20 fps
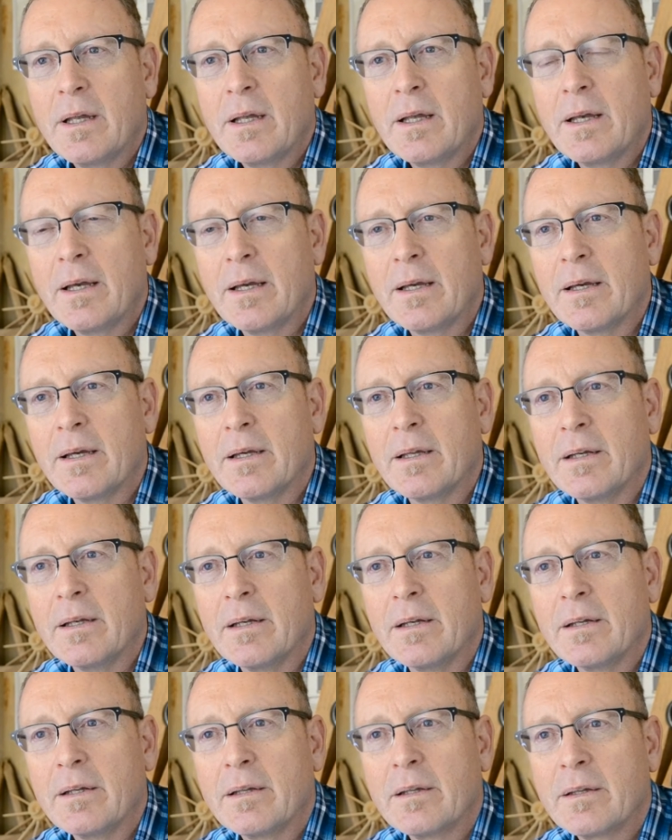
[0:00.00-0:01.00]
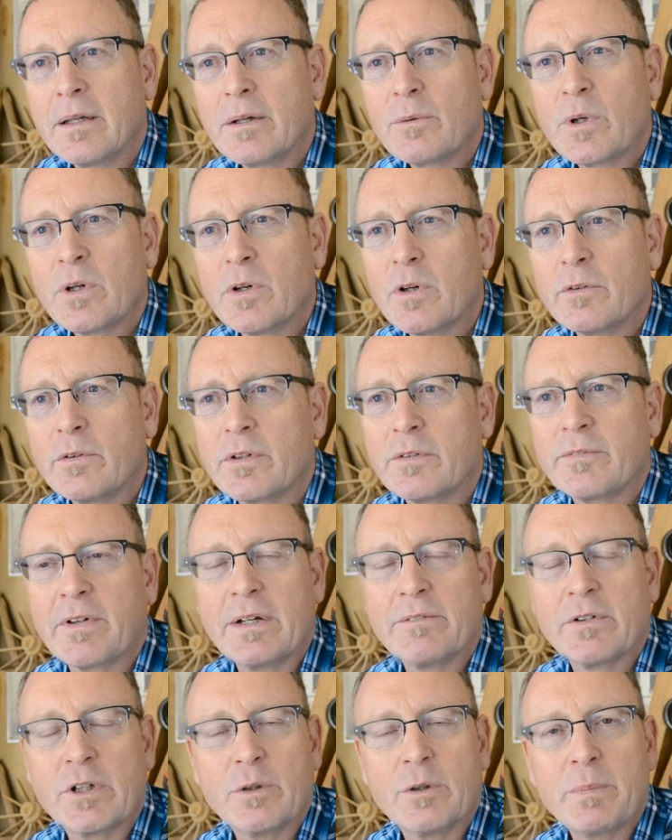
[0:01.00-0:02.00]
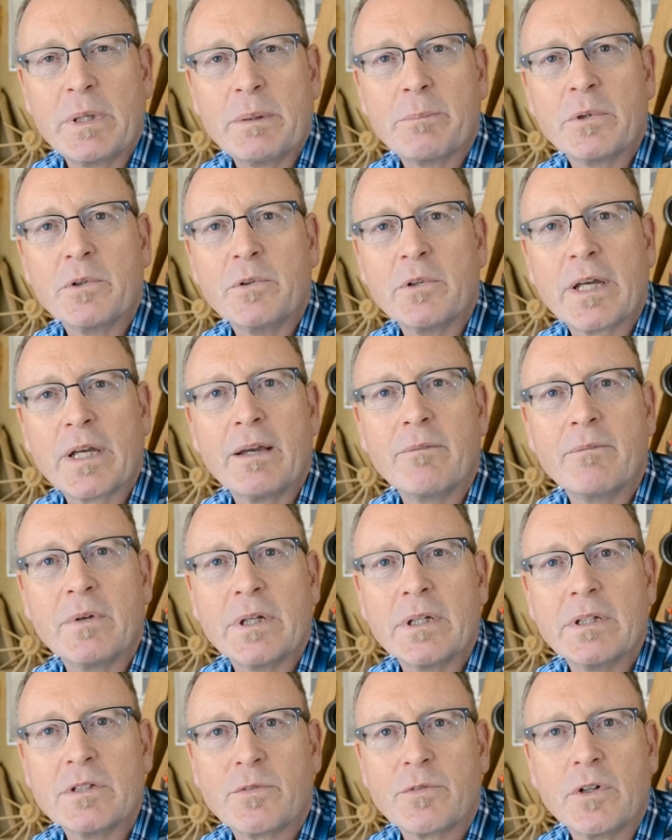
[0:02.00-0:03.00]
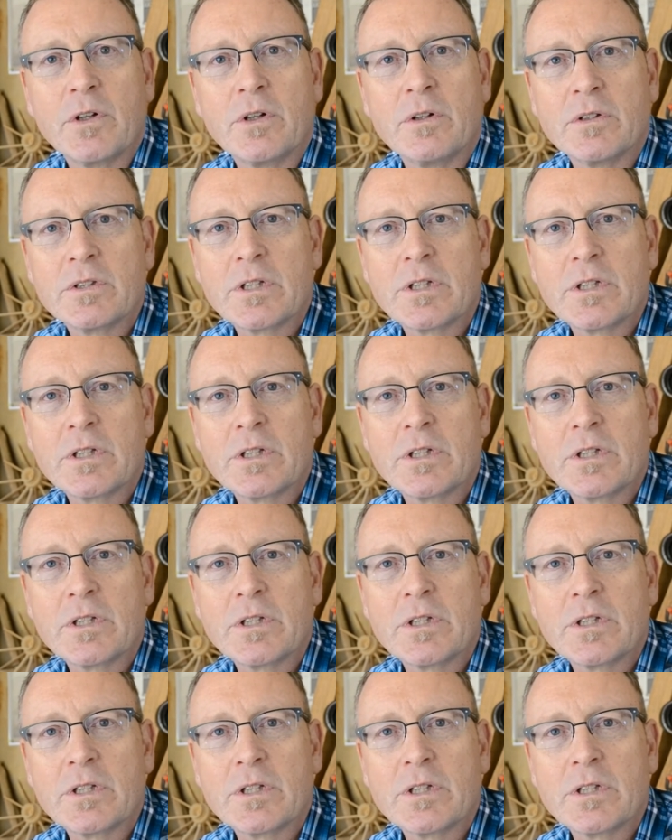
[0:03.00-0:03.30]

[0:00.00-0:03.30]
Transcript: and there were over 500 people who came to his funeral.